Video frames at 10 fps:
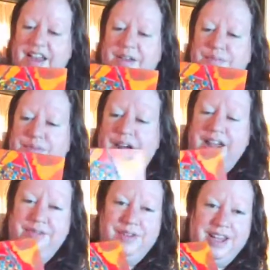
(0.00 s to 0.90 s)

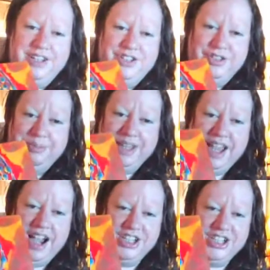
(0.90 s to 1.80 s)
Bright Red Dream
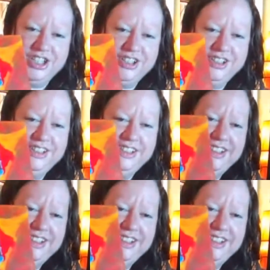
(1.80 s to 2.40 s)
Catcher.